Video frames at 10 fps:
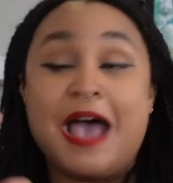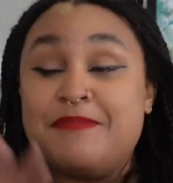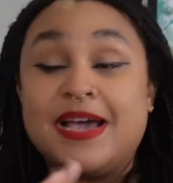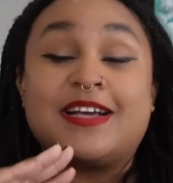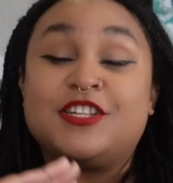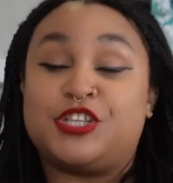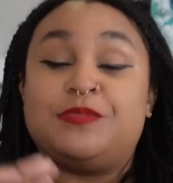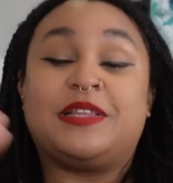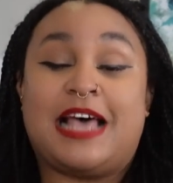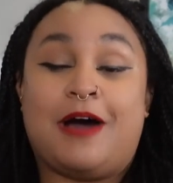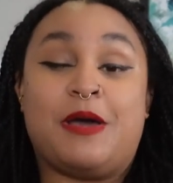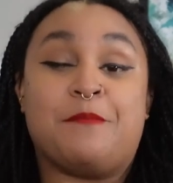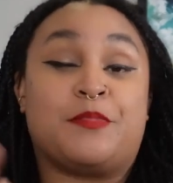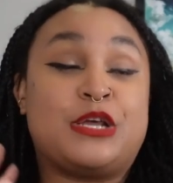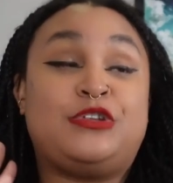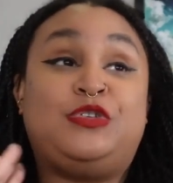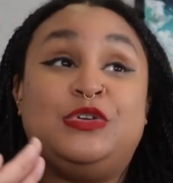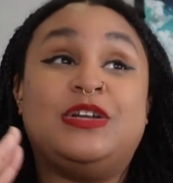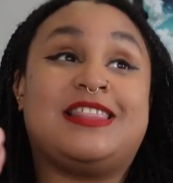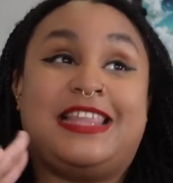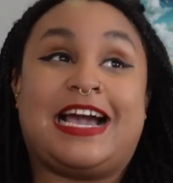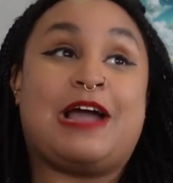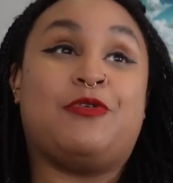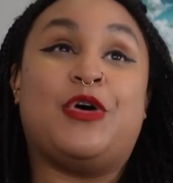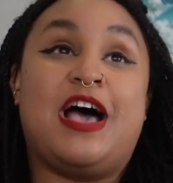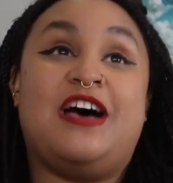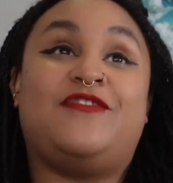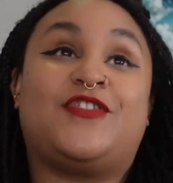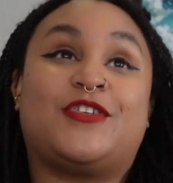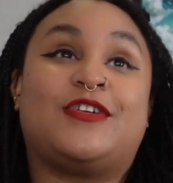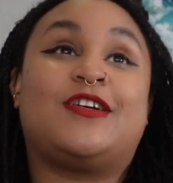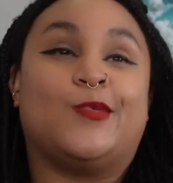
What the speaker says: I might consume it that way, but I do not think I will ever